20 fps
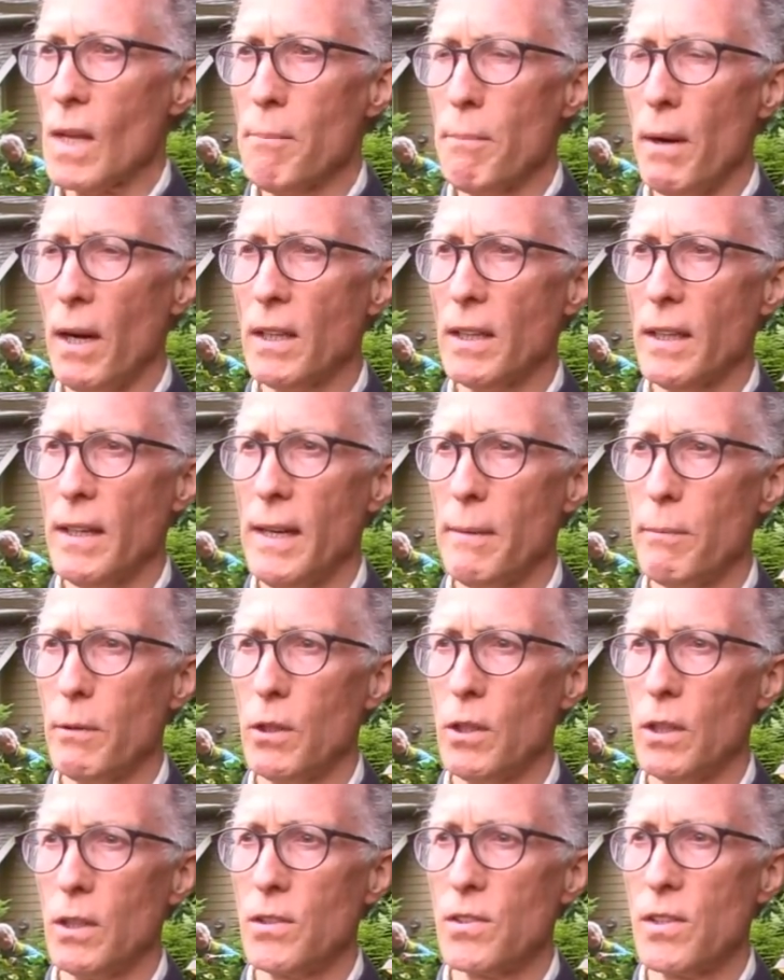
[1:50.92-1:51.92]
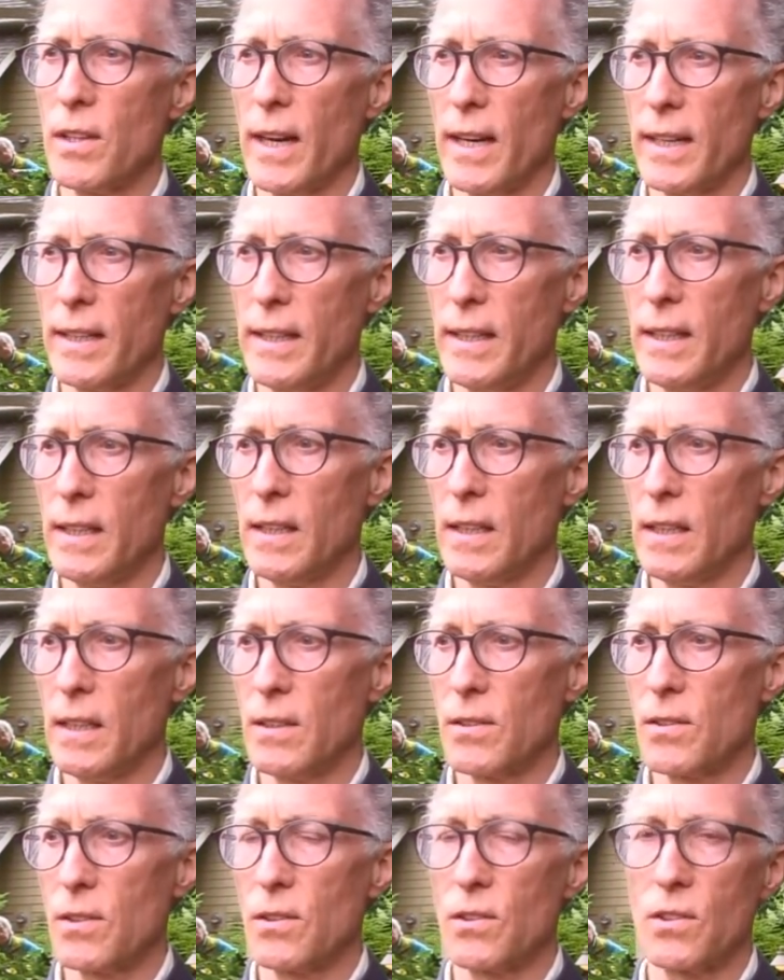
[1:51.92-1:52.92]
pocket neighborhoods, the idea
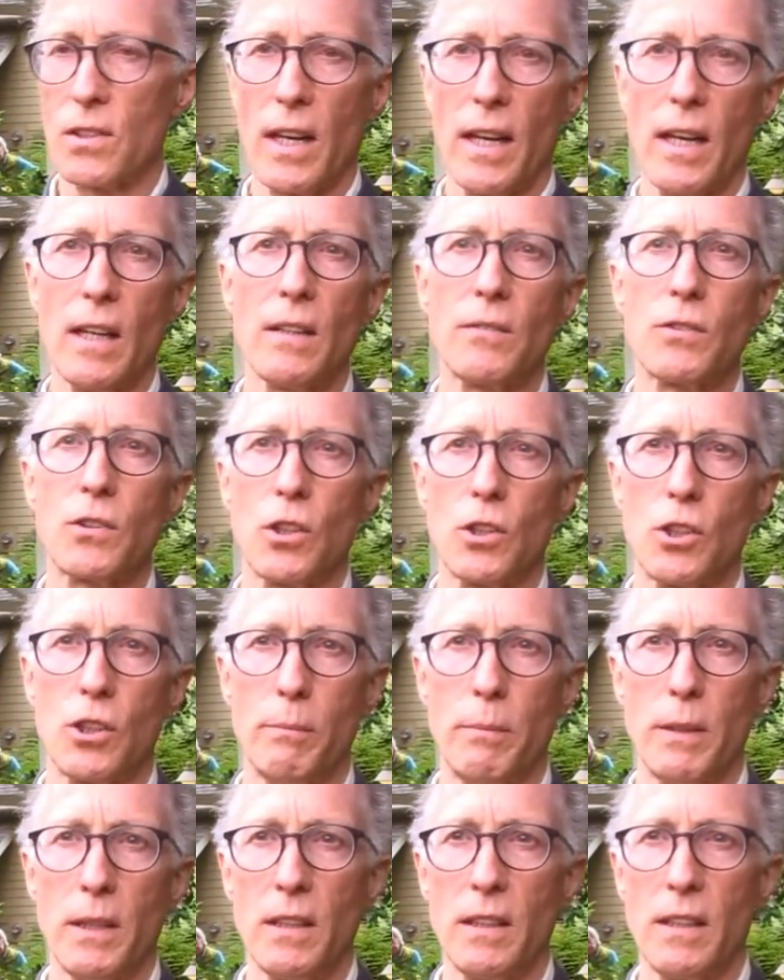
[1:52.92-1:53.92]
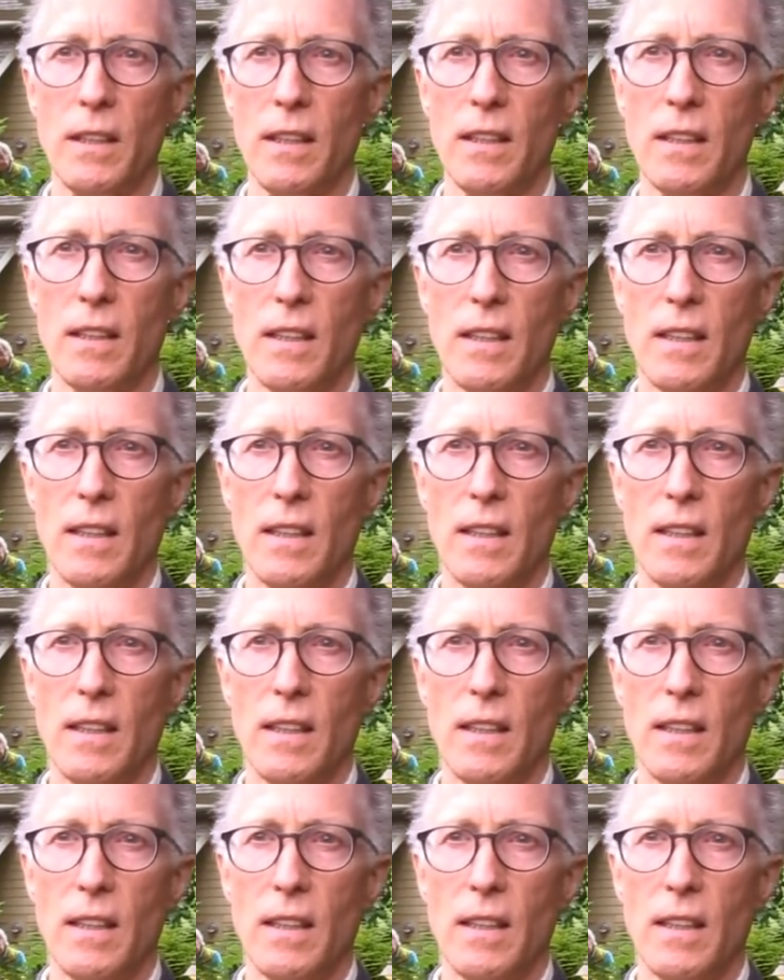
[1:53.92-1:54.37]
is the scale of sociability.